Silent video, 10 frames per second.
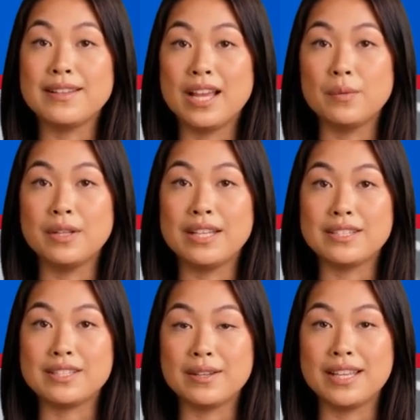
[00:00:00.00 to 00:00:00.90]
Network
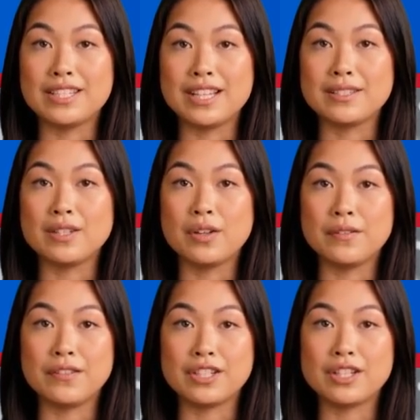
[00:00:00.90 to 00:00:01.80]
installations are
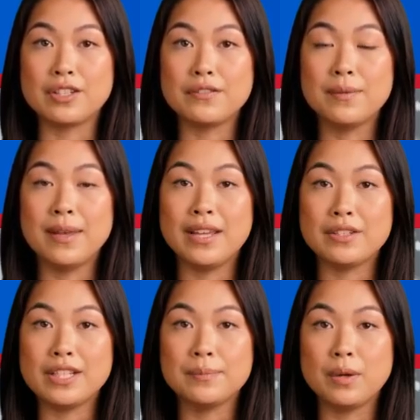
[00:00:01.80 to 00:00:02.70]
efficient for
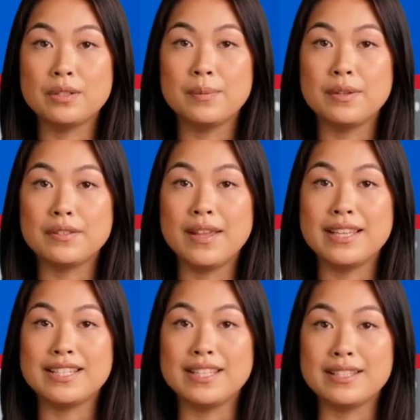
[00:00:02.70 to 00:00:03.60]
managing multiple
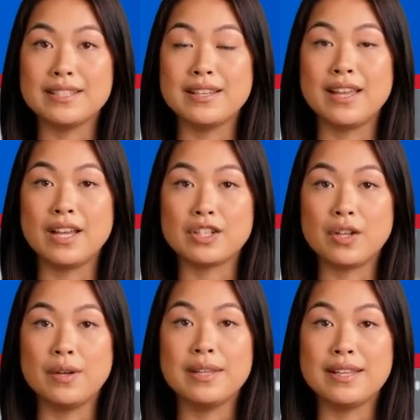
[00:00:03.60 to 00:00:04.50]
devices,
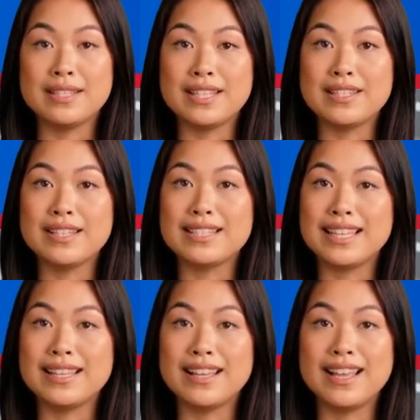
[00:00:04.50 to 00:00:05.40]
ensuring
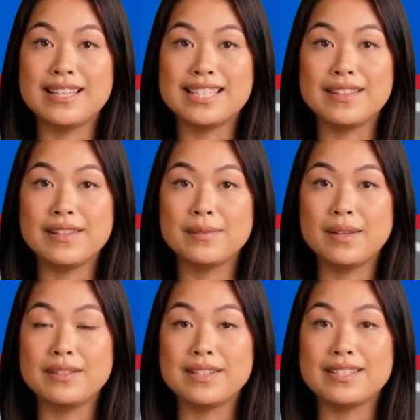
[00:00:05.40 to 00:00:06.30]
consistency, and saving
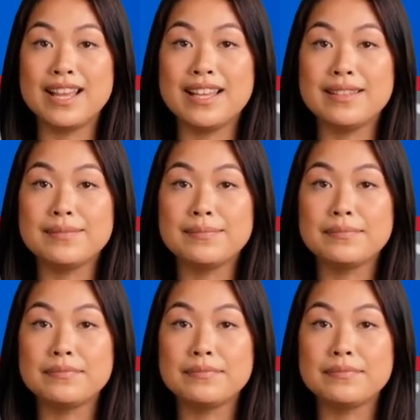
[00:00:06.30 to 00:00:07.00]
loads of time.